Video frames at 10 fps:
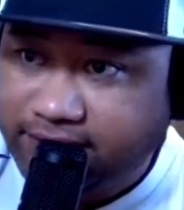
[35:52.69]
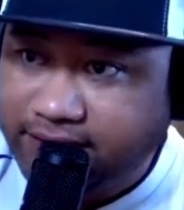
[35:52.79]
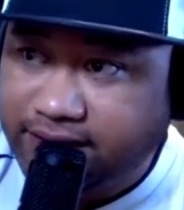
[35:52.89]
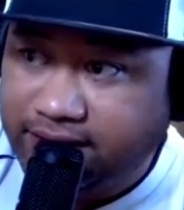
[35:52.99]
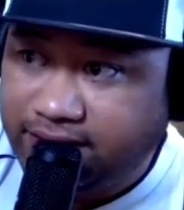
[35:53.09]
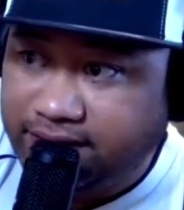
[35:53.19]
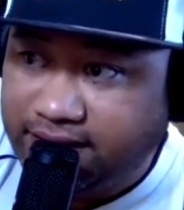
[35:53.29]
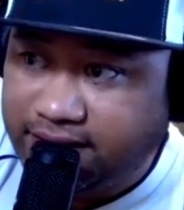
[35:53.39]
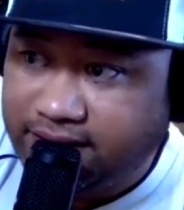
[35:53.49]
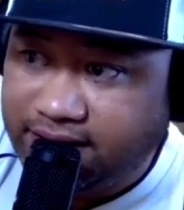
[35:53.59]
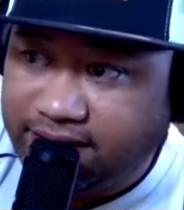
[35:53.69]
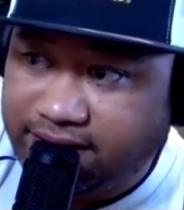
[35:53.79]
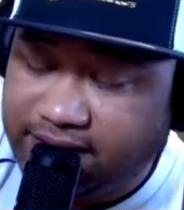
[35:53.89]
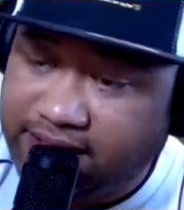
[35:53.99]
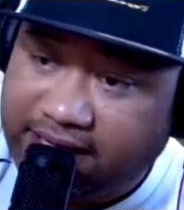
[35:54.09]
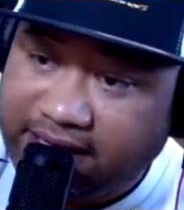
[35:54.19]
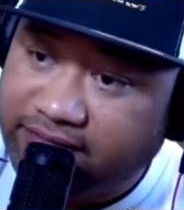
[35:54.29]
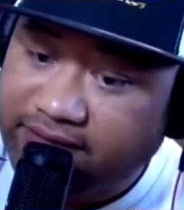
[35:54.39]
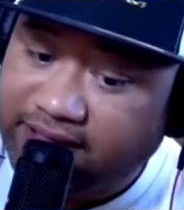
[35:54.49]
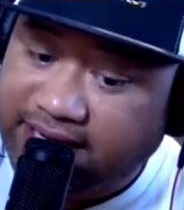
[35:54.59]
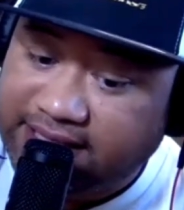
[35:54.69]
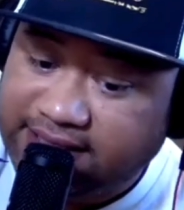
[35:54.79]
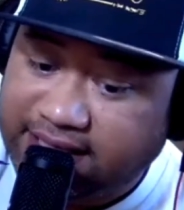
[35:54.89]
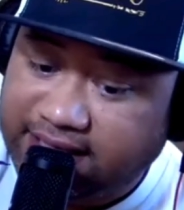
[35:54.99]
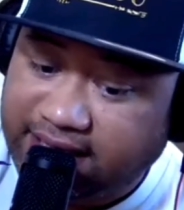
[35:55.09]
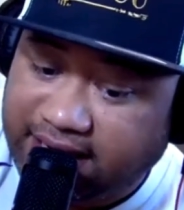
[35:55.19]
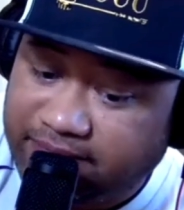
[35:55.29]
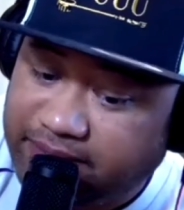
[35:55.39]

you know, and they don't realize that a lot of